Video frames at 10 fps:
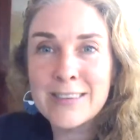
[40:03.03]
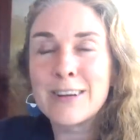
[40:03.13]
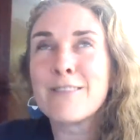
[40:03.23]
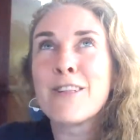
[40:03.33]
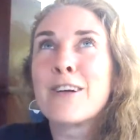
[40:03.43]

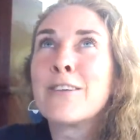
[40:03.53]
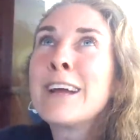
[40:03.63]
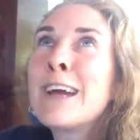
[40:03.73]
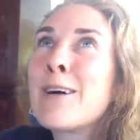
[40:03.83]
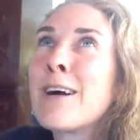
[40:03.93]
sort of the
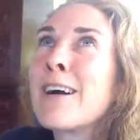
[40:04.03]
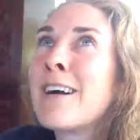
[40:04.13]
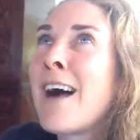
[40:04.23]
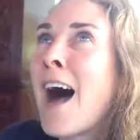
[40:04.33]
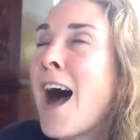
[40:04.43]
Greek
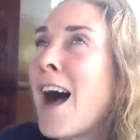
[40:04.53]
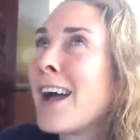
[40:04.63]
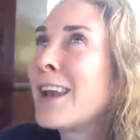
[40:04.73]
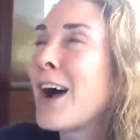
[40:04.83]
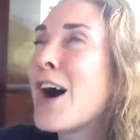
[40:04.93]

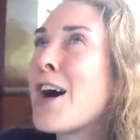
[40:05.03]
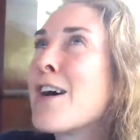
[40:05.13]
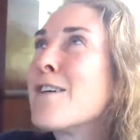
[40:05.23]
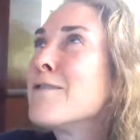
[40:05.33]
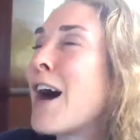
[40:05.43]
god
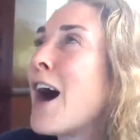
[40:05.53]
of